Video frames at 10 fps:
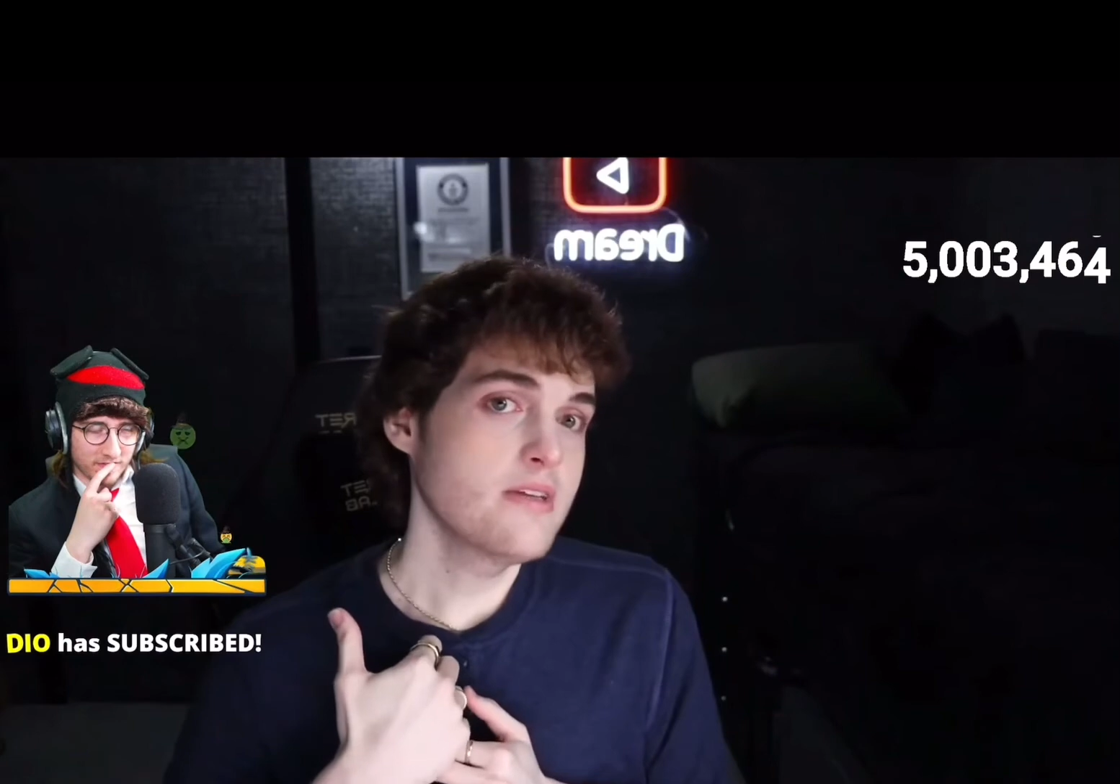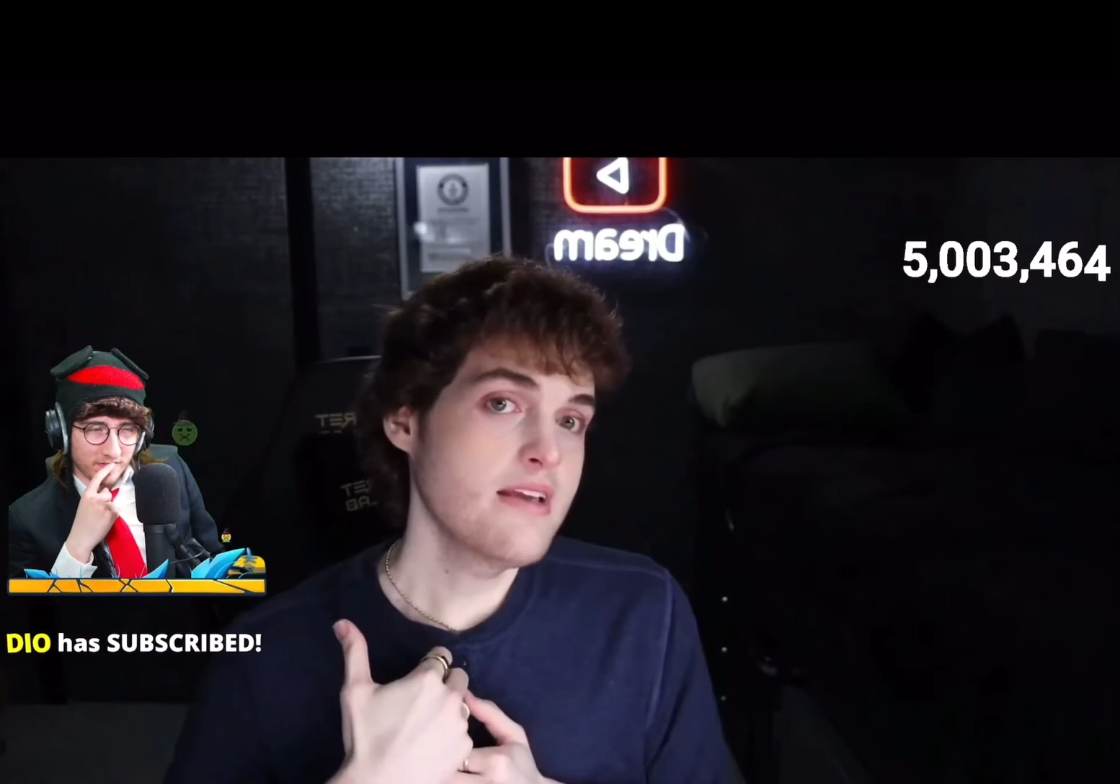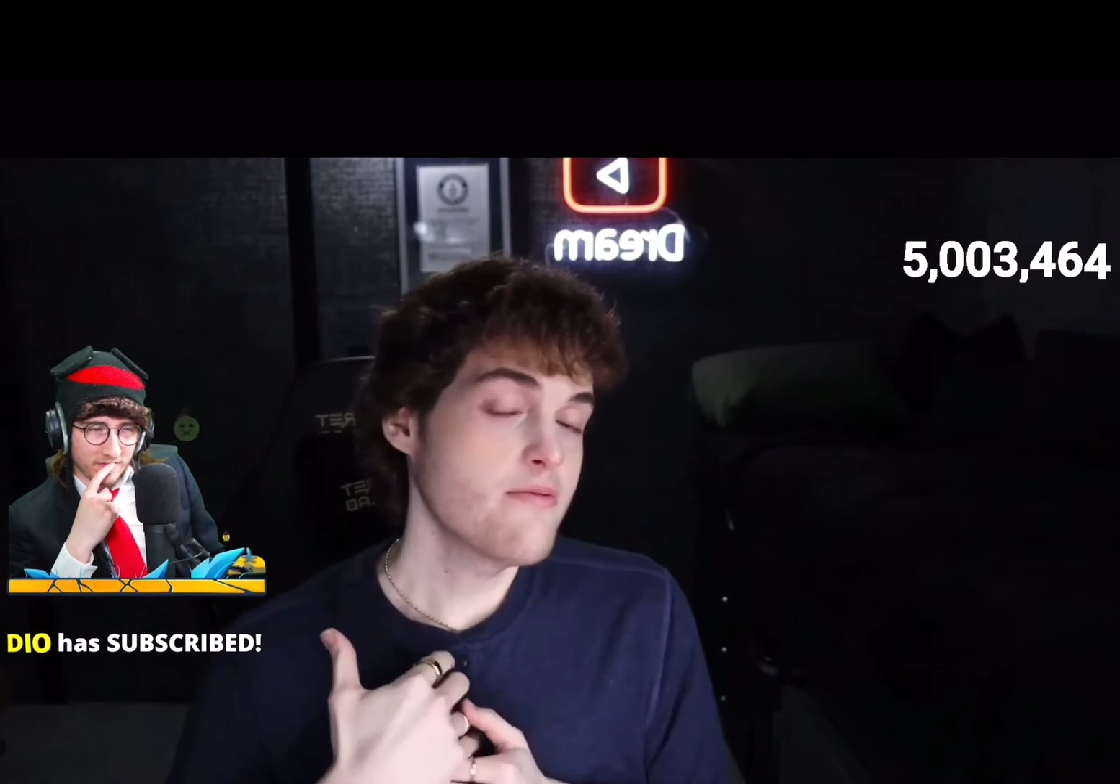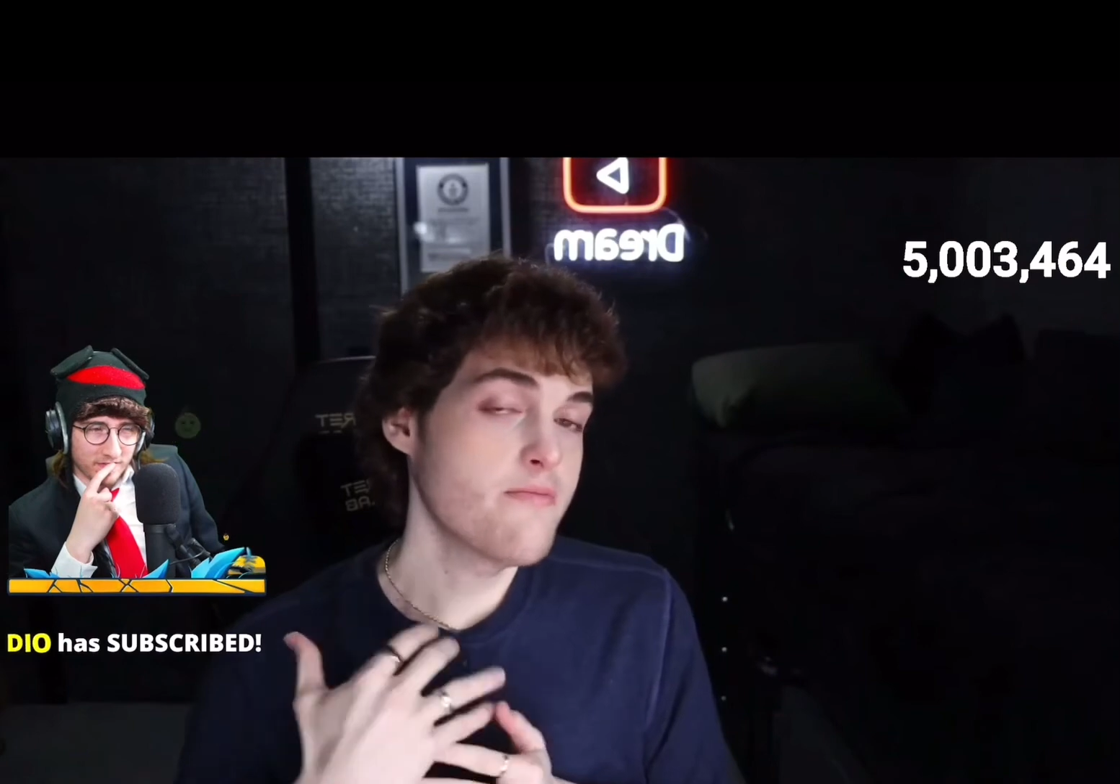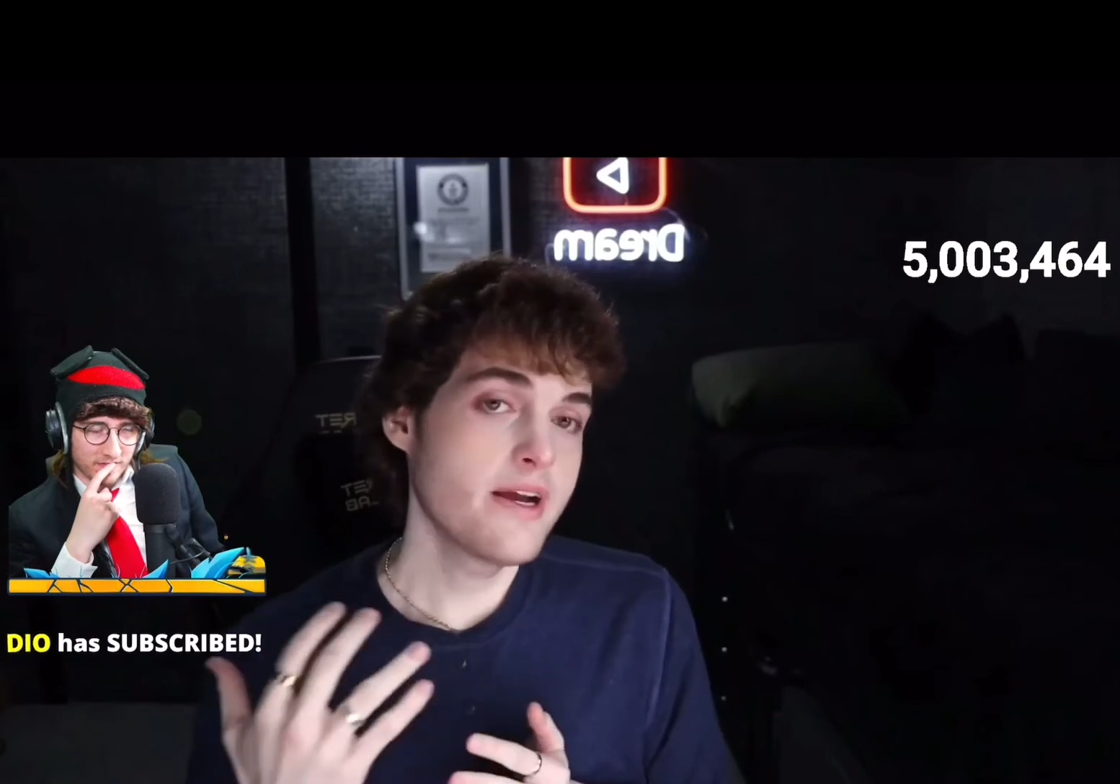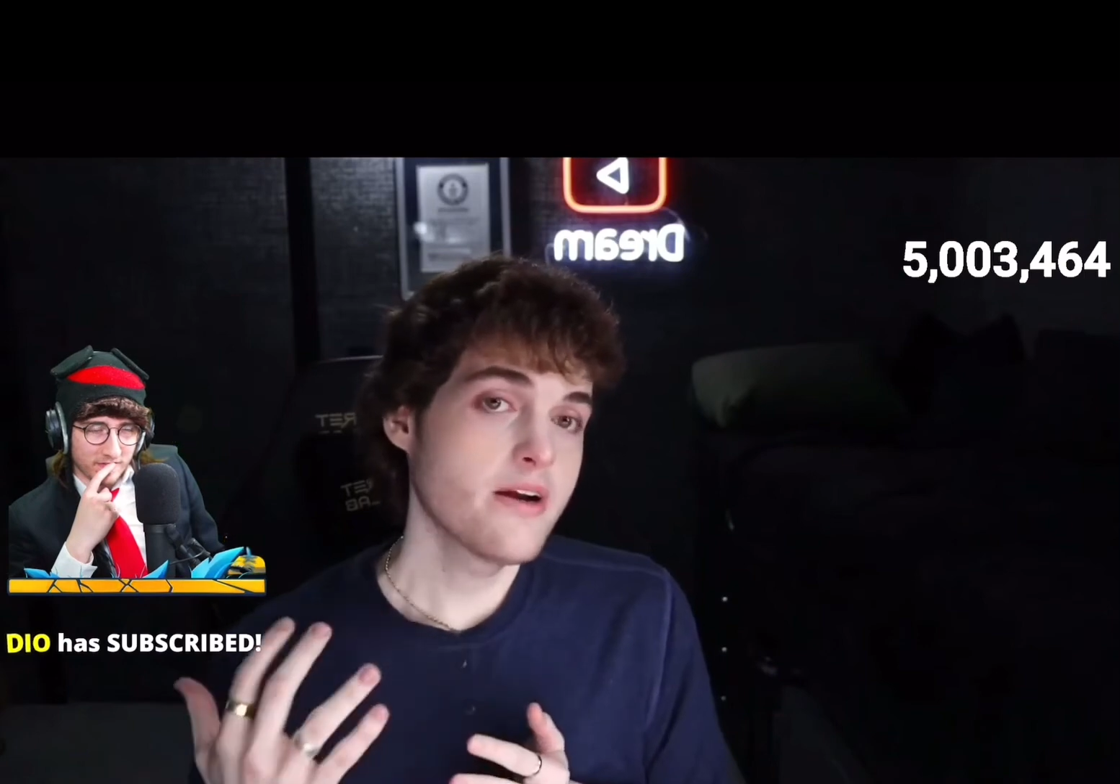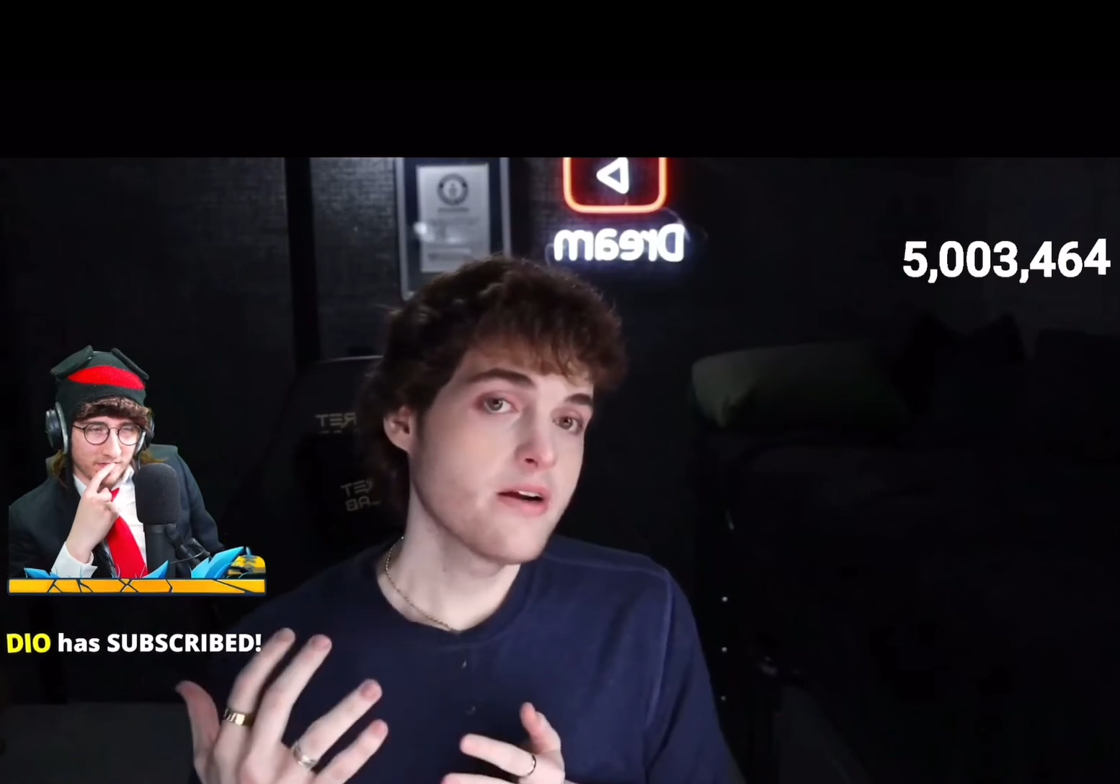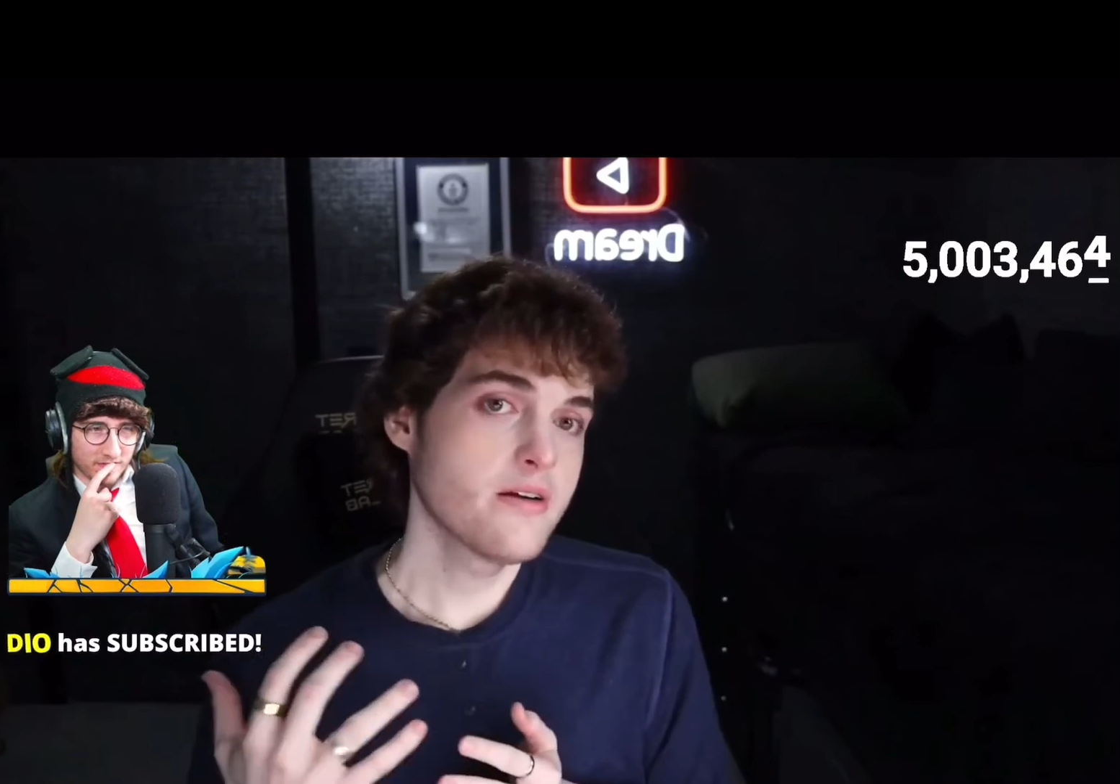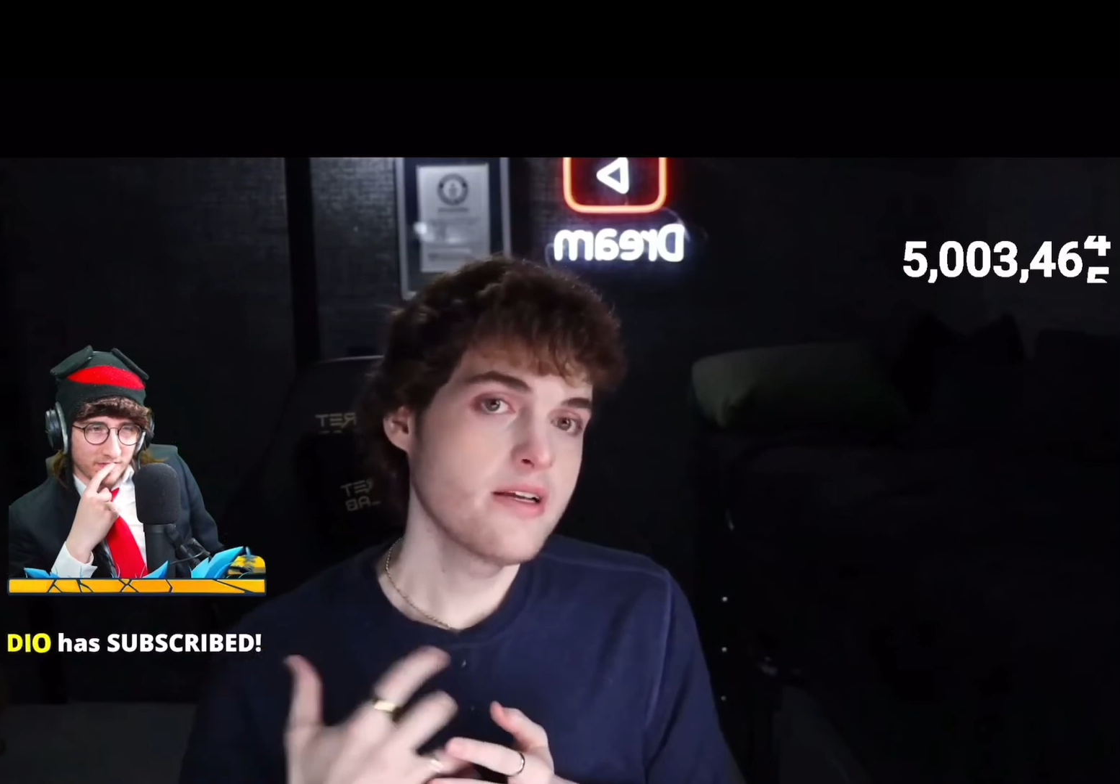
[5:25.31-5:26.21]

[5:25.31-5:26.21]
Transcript: even bigger,